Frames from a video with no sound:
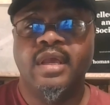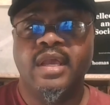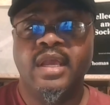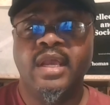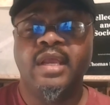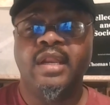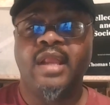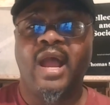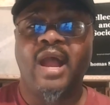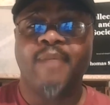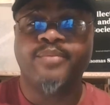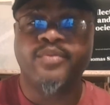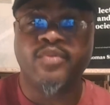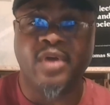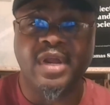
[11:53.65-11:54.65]
And I
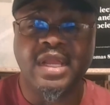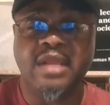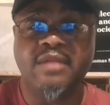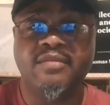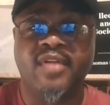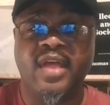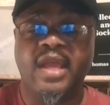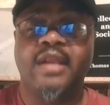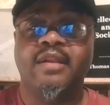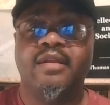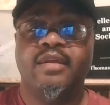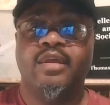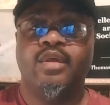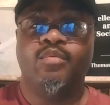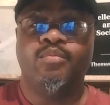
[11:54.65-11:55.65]
pray that
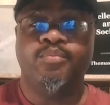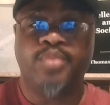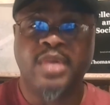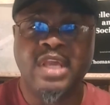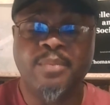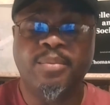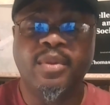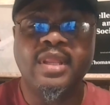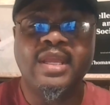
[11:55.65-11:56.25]
people